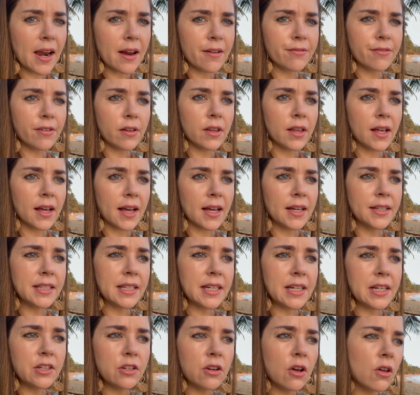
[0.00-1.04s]
I felt like I
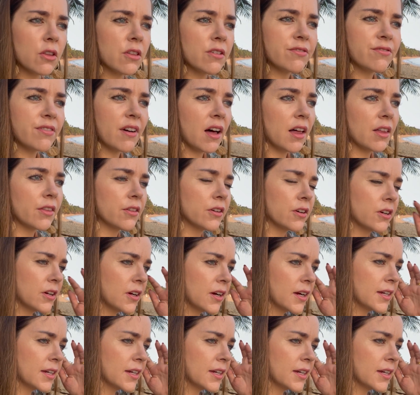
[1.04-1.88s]
didn't know the Father,